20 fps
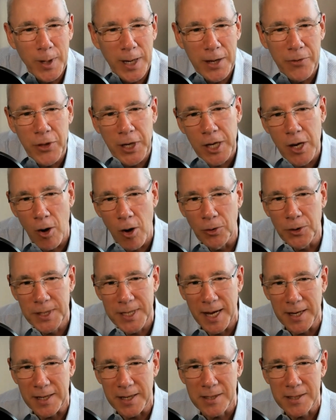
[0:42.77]
in the
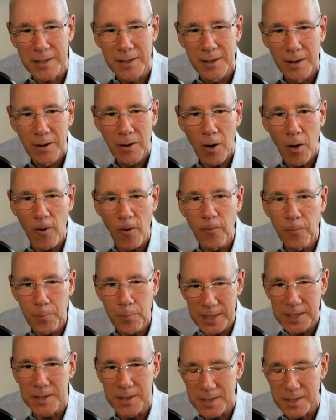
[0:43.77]
context of
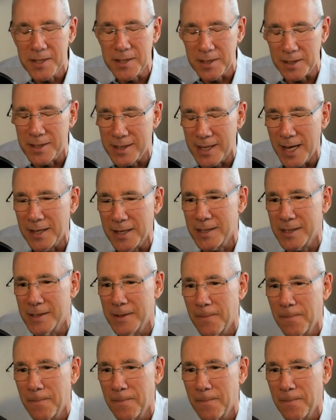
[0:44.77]
business success?